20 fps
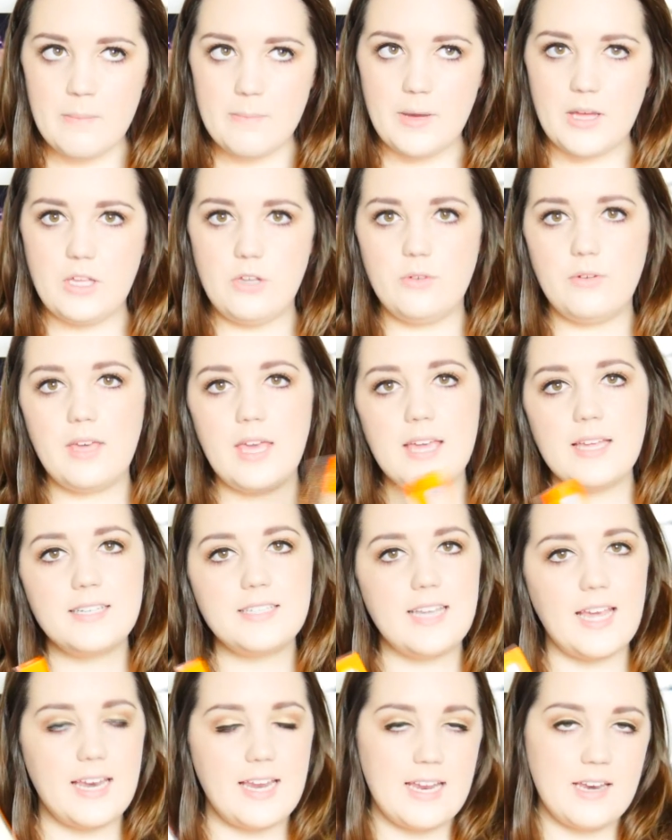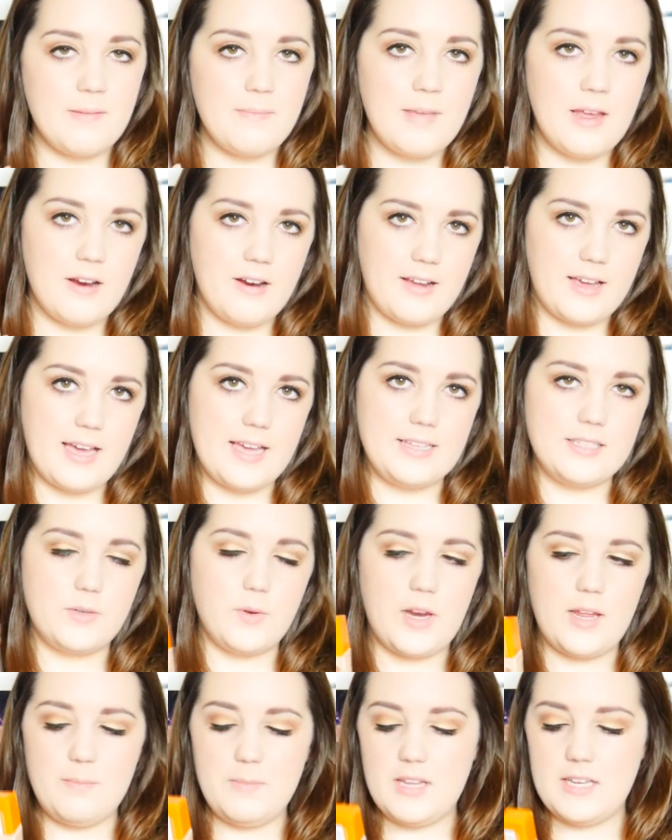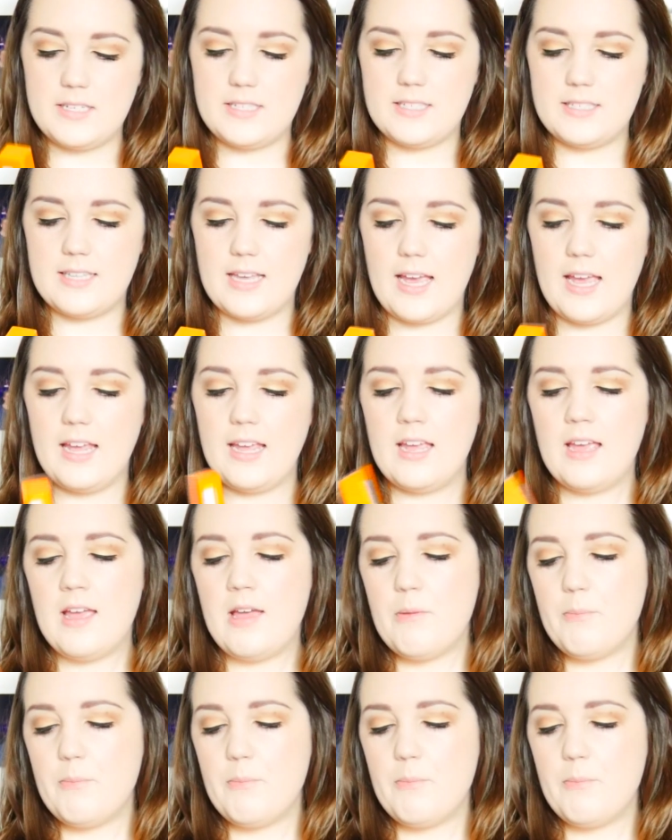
but you can't get it in America is what I mean to say.